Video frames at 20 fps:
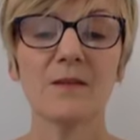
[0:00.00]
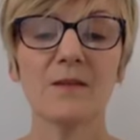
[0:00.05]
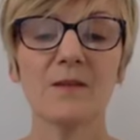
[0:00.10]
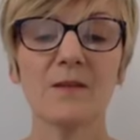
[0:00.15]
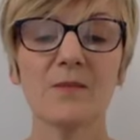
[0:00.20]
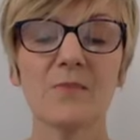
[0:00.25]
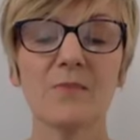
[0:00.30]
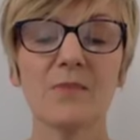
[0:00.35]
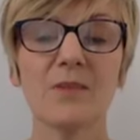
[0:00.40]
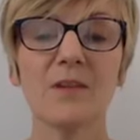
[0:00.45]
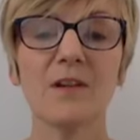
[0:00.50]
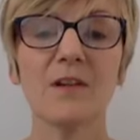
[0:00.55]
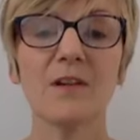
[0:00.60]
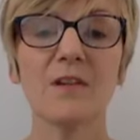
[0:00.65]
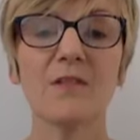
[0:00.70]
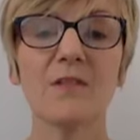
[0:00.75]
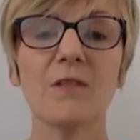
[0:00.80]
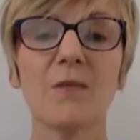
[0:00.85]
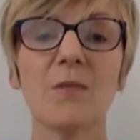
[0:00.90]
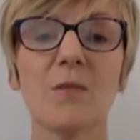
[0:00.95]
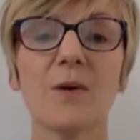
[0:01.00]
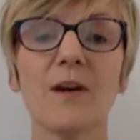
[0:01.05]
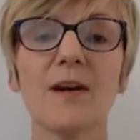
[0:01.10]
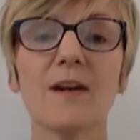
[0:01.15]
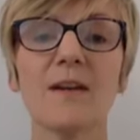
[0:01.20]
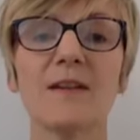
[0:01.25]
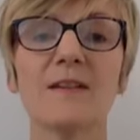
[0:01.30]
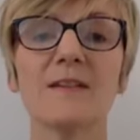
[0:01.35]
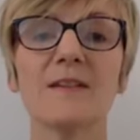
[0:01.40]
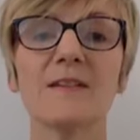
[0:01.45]
just bringing your
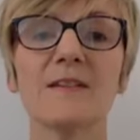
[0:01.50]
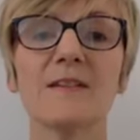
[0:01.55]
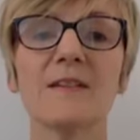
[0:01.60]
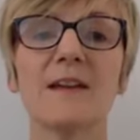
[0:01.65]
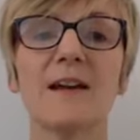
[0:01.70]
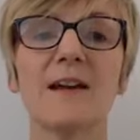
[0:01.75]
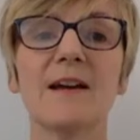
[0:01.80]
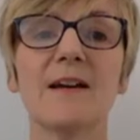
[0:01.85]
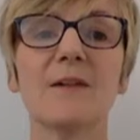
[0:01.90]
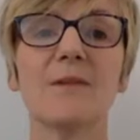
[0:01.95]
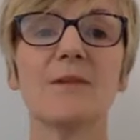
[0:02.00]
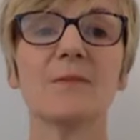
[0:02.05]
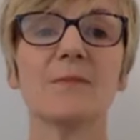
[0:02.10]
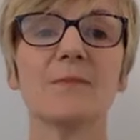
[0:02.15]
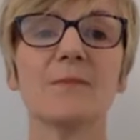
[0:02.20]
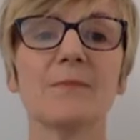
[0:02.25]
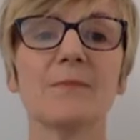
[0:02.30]
awareness now